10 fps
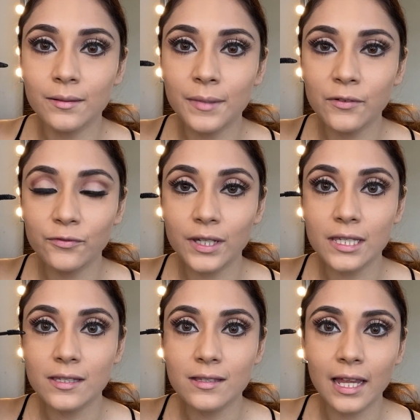my
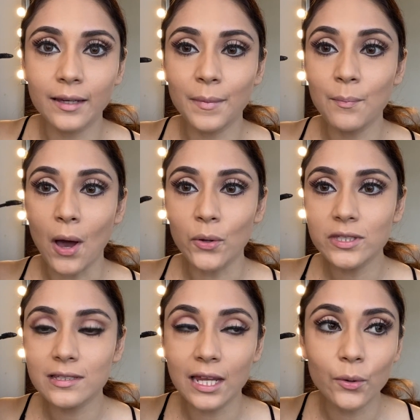face is like, my mouth
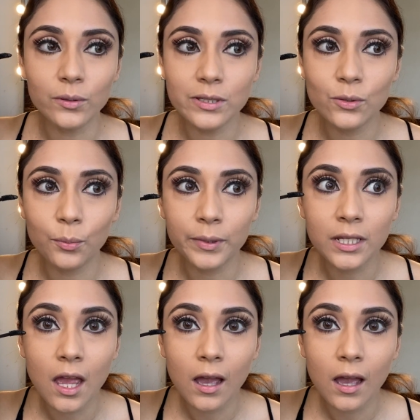is like always open.